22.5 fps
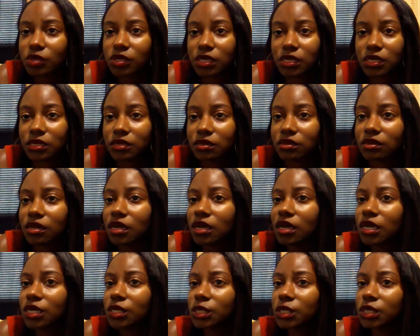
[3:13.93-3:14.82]
And
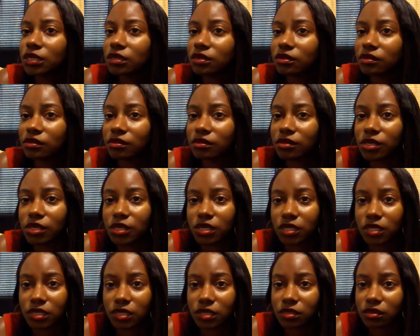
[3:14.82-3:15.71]
she
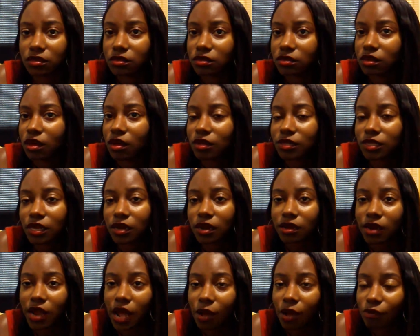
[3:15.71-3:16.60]
just goes on
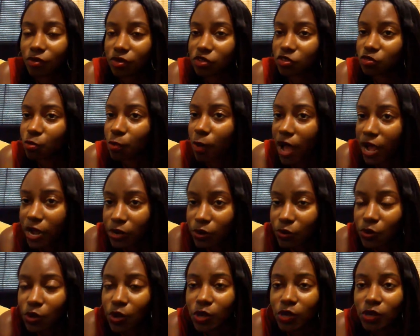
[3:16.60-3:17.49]
a downward
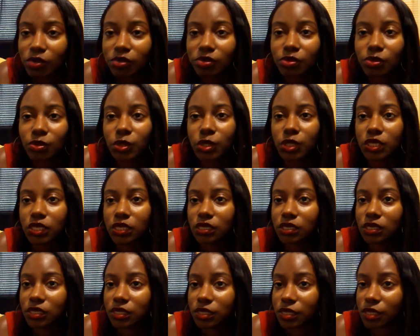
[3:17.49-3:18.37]
spiral.
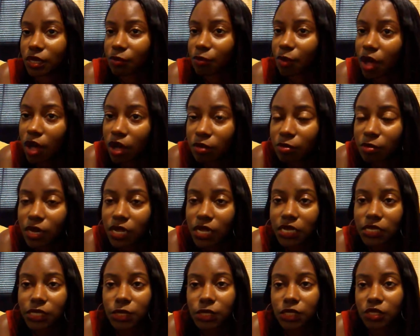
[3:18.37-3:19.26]
She ends up
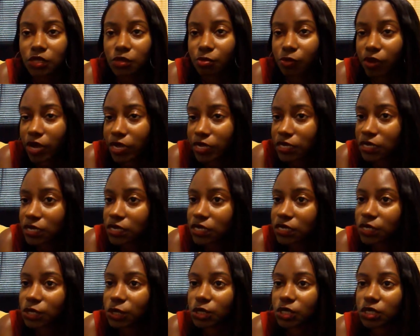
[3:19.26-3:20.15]
homeless. She's
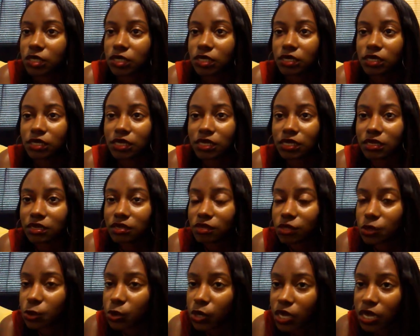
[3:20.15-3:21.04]
pregnant. She's addicted
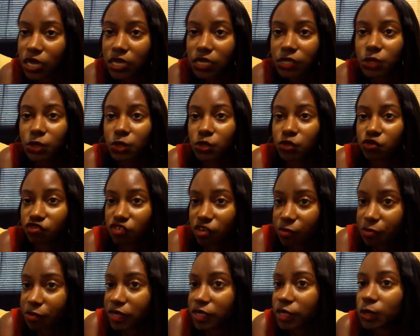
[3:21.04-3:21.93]
to drugs. She's
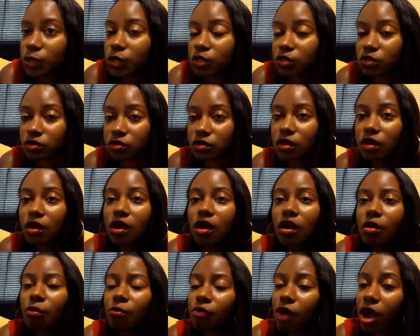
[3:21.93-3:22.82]
stripping. She's
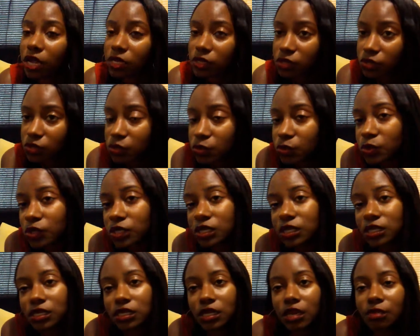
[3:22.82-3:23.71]

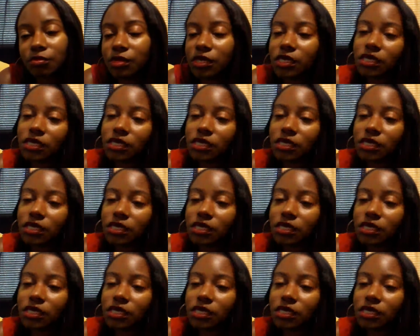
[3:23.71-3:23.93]
prostituting.